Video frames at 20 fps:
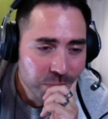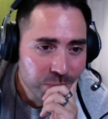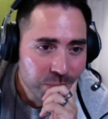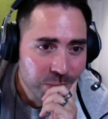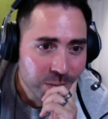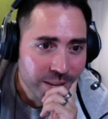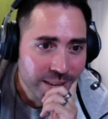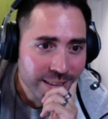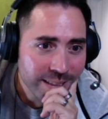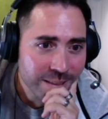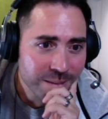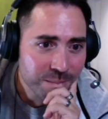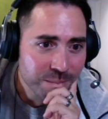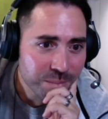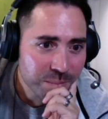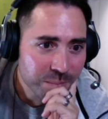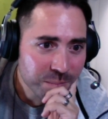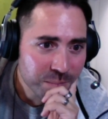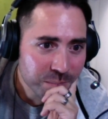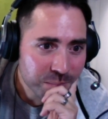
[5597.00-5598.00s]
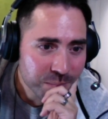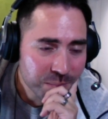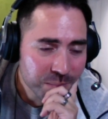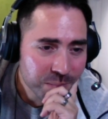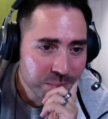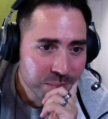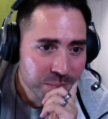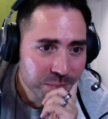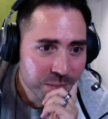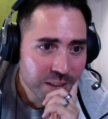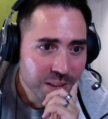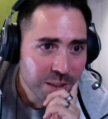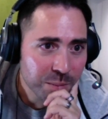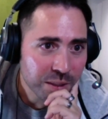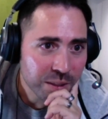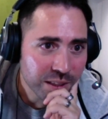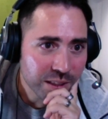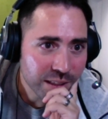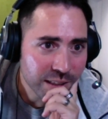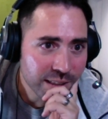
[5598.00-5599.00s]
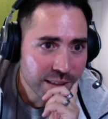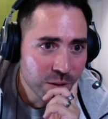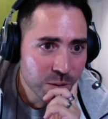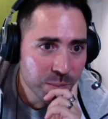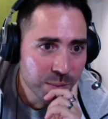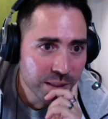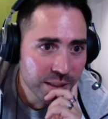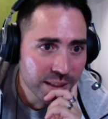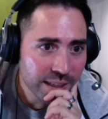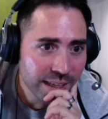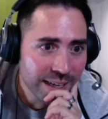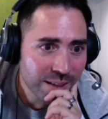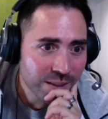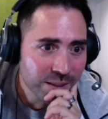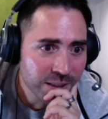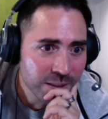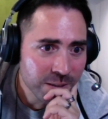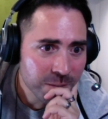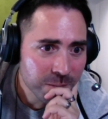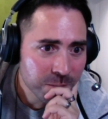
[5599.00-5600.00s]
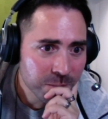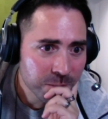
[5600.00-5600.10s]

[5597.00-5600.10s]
Right, it's gonna be a little bit louder,